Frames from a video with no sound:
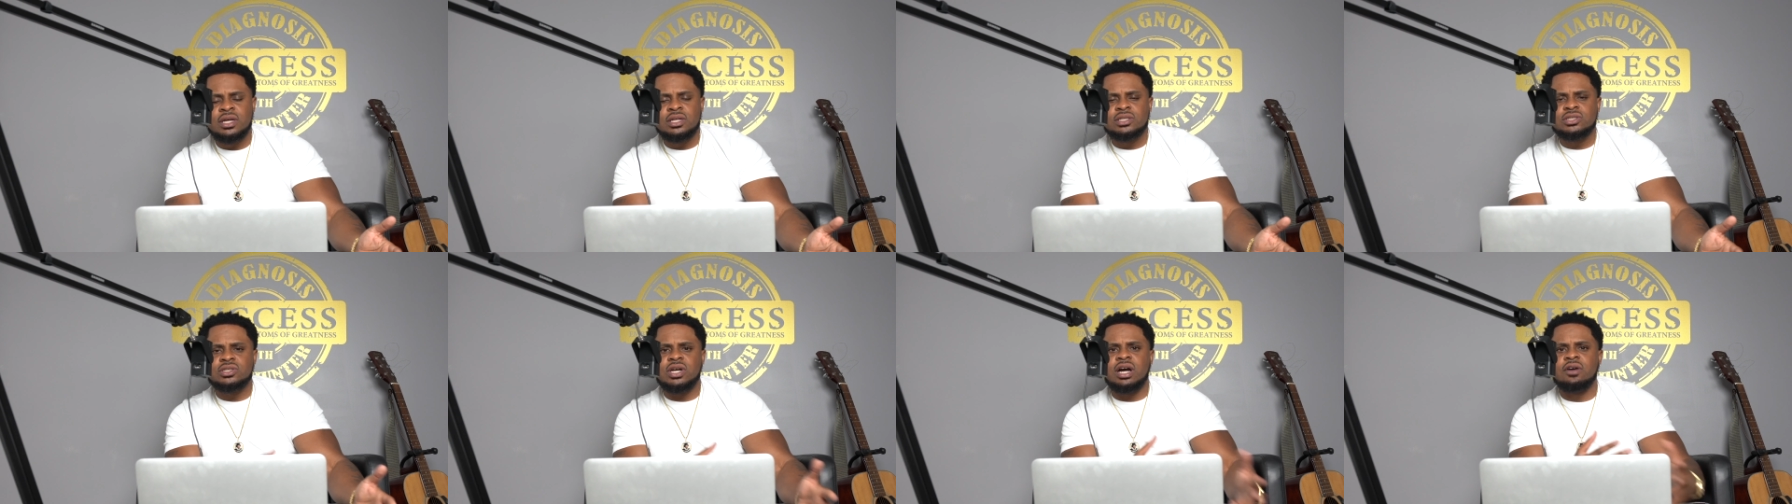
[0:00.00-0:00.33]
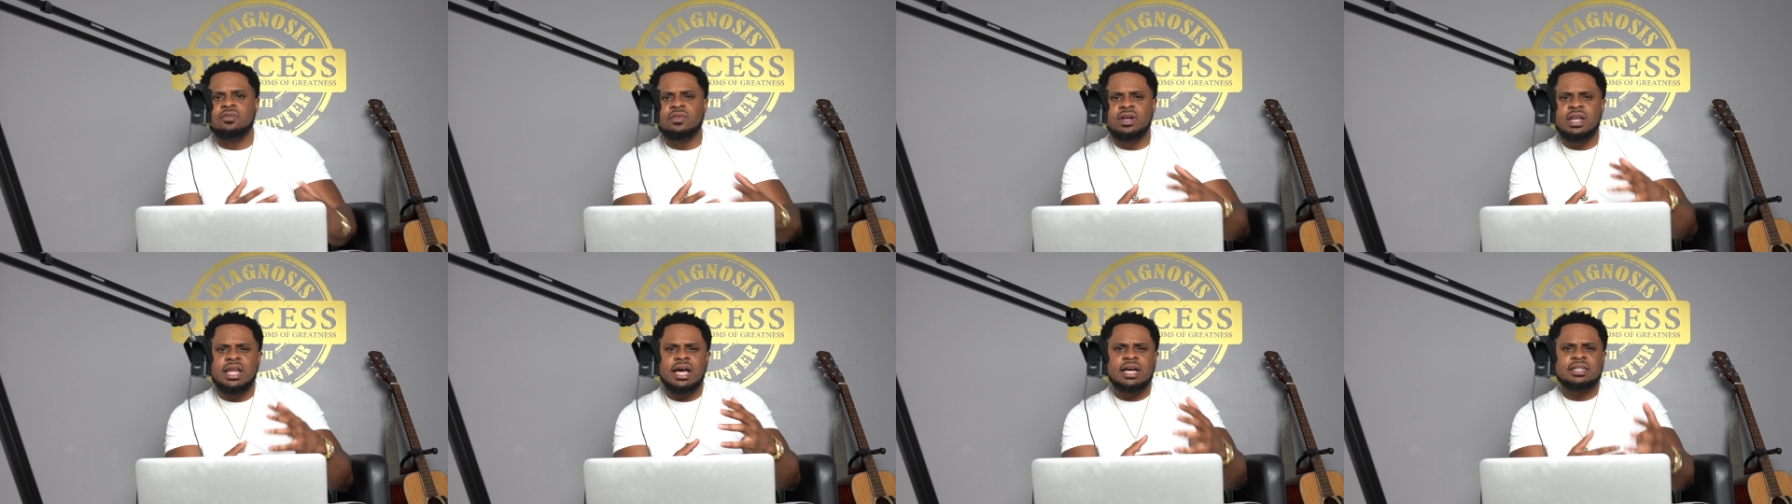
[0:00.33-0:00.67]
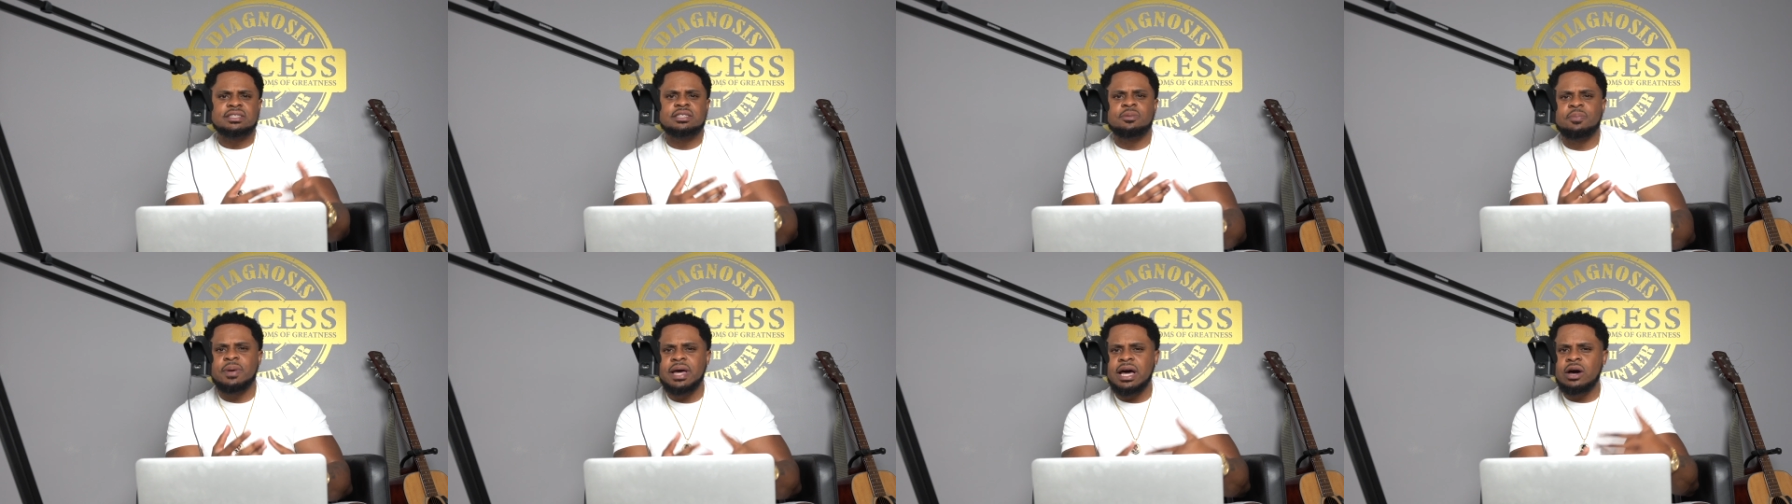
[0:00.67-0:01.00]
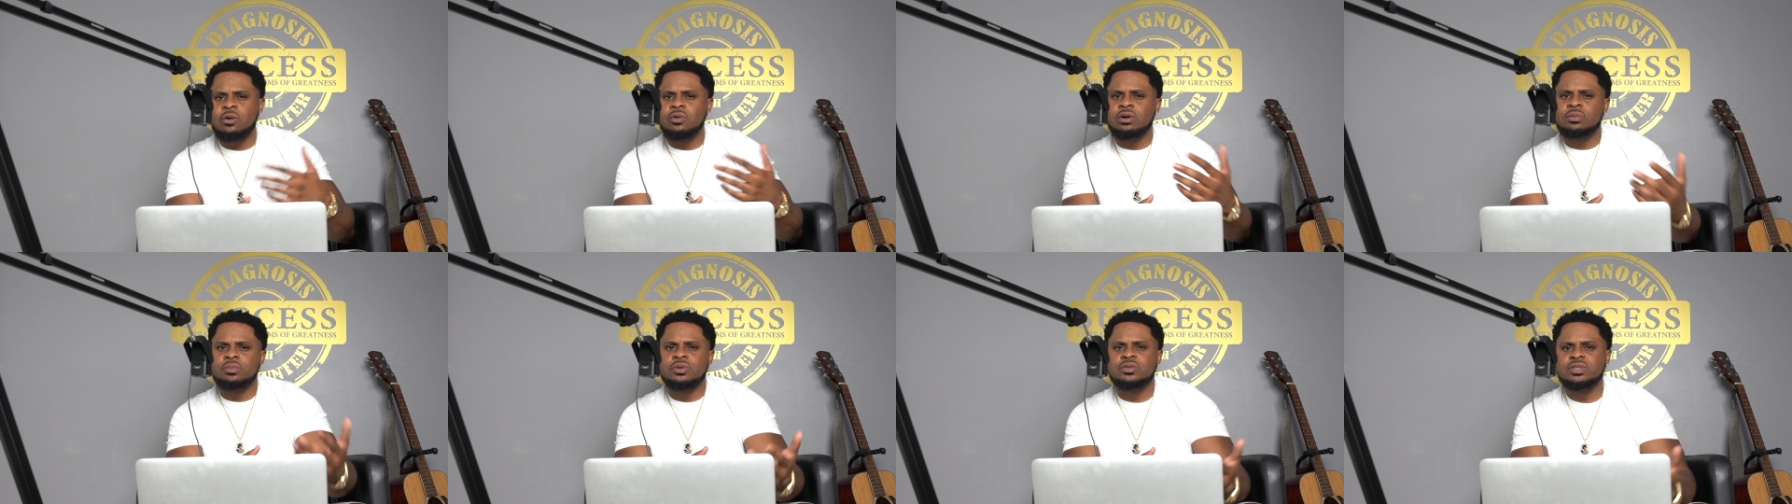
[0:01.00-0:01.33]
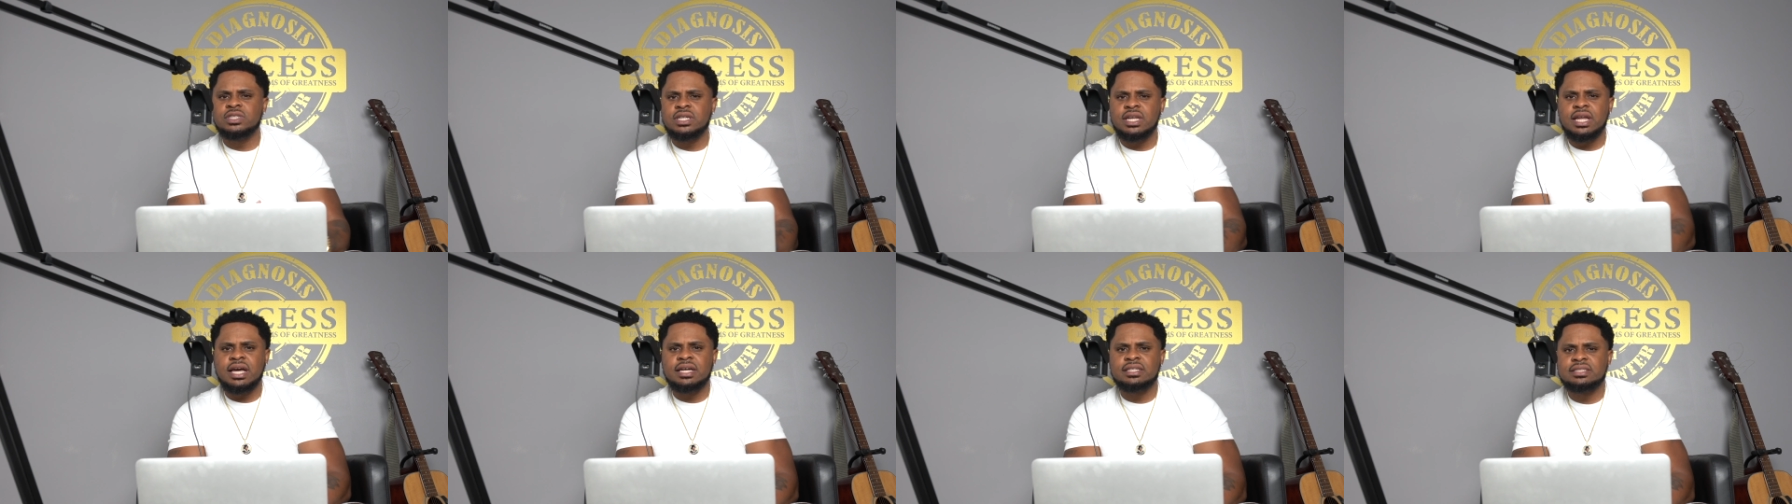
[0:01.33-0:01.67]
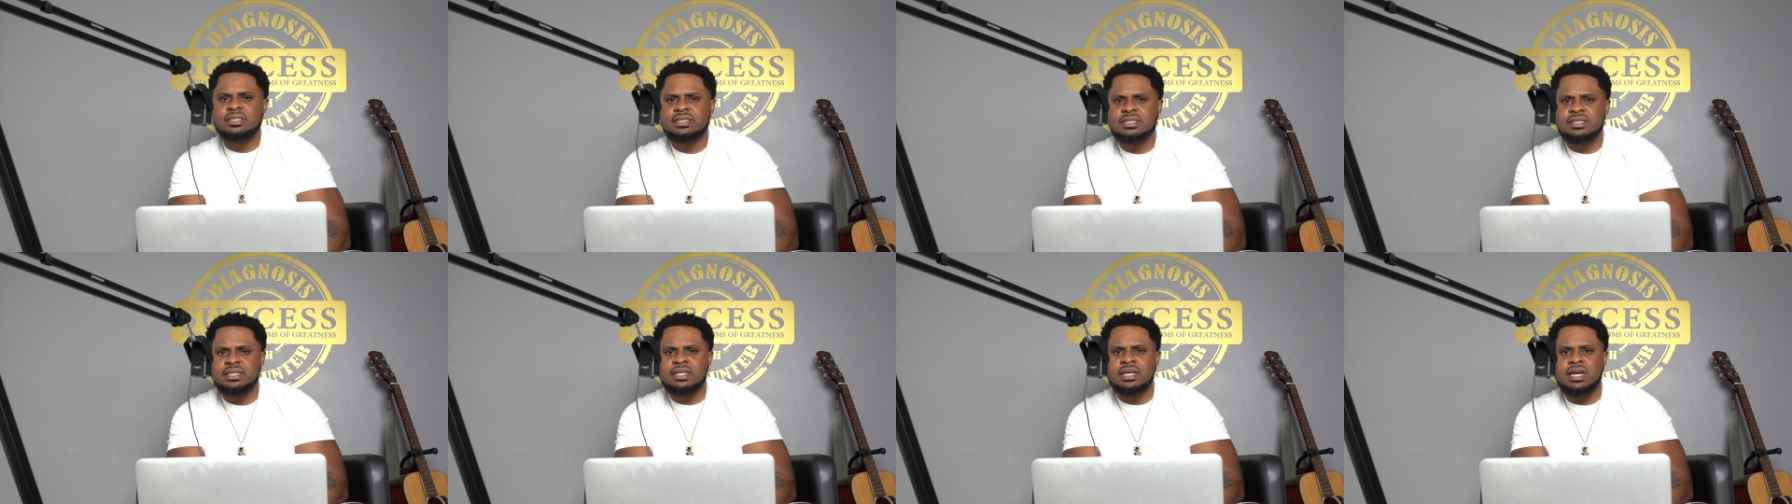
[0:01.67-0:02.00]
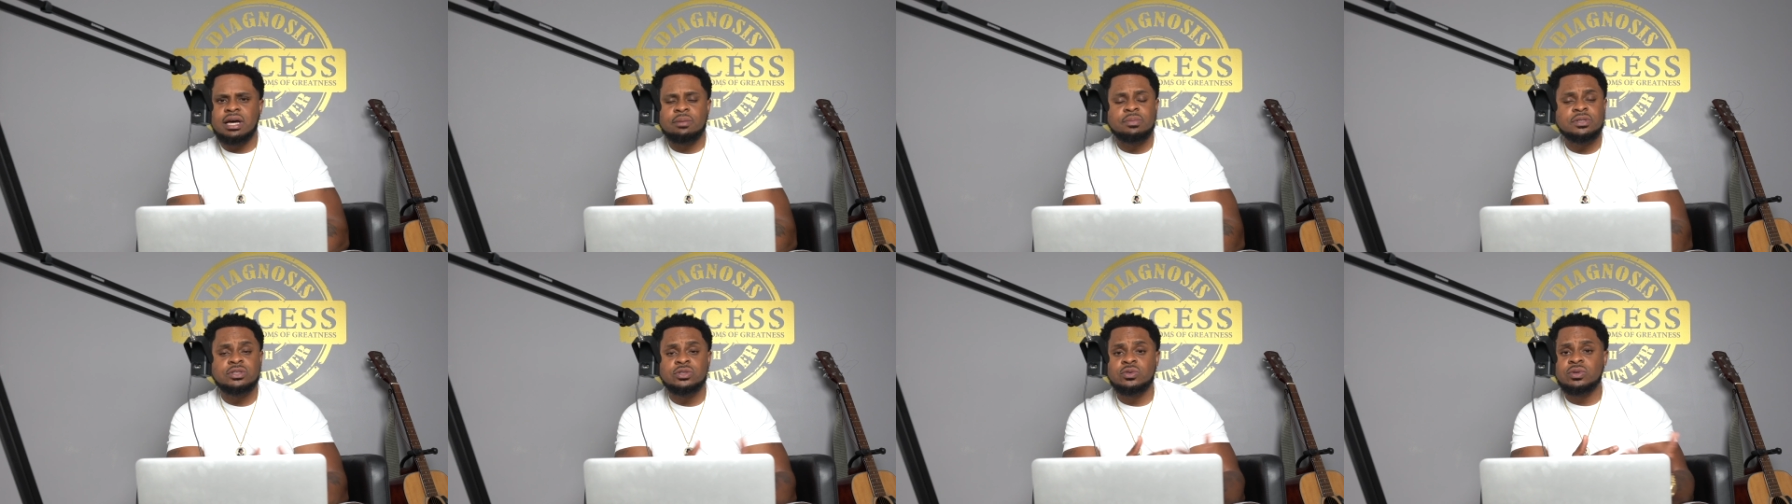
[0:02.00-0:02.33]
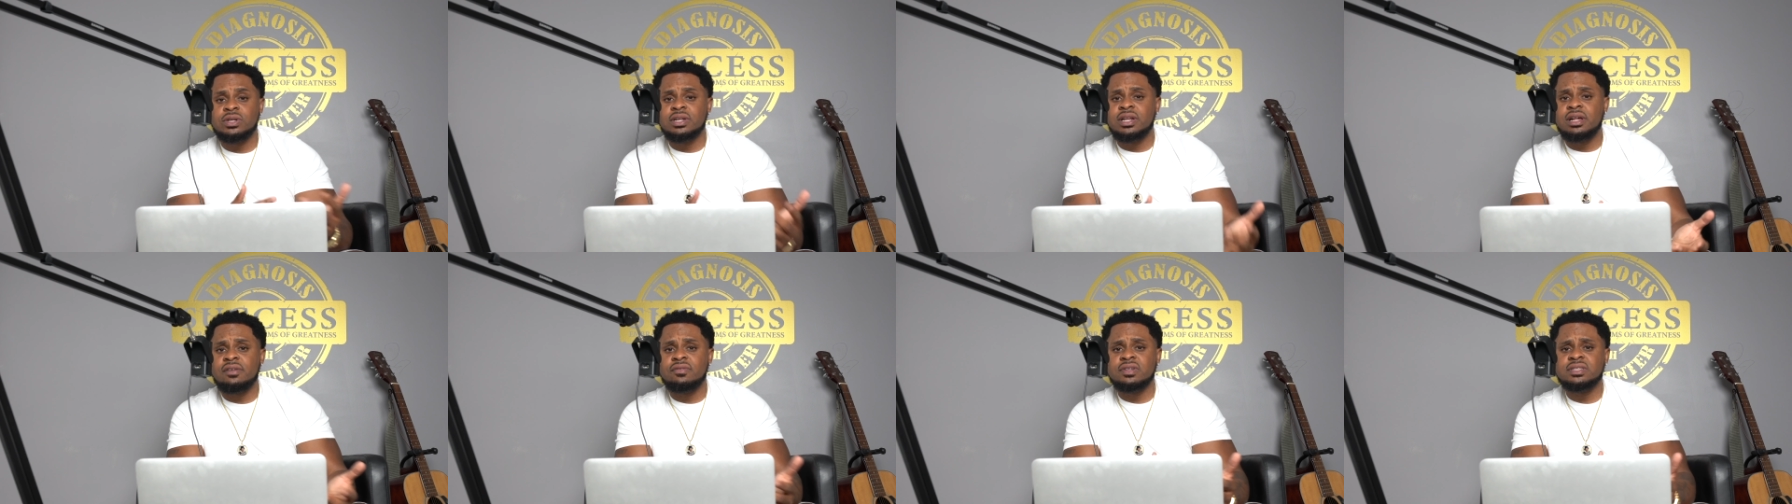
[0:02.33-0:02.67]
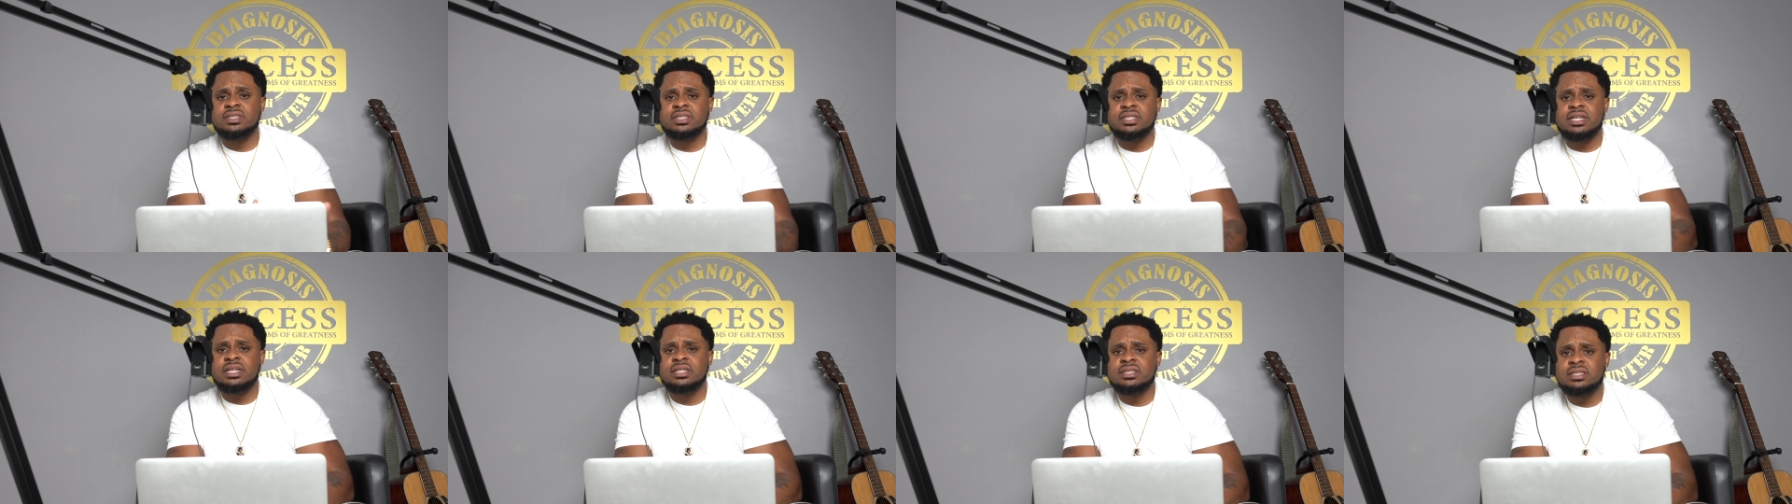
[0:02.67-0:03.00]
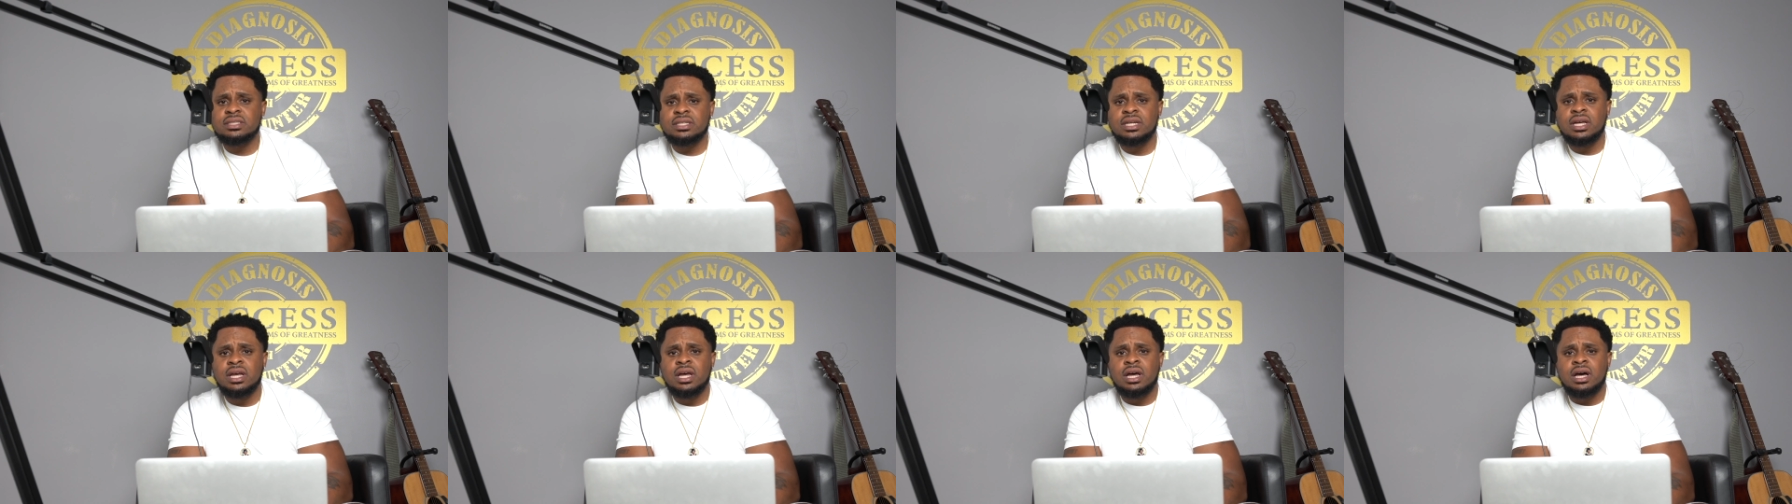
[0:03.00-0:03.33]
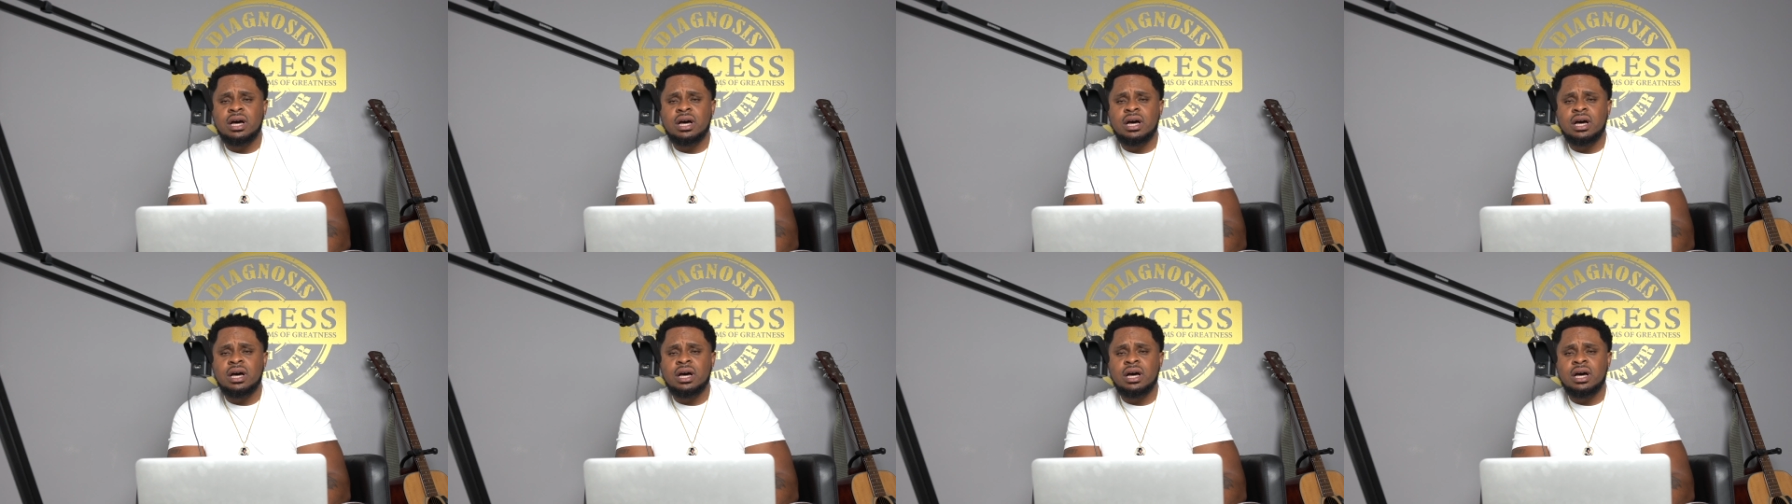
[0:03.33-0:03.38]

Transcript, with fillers: So I realized the power of music licensing. I've been doing it ever since.